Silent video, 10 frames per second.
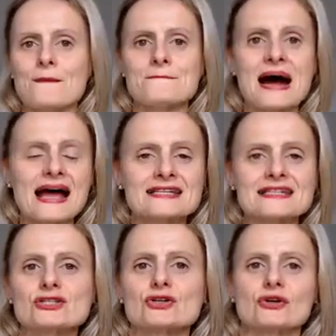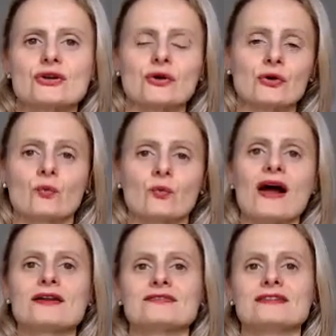master or
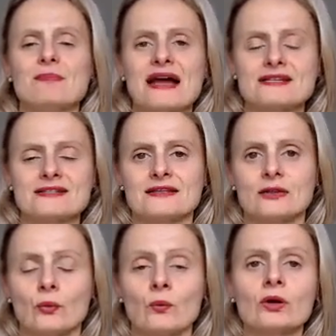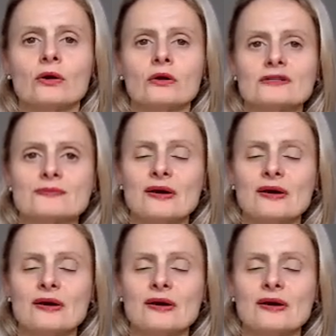one of the best in the world,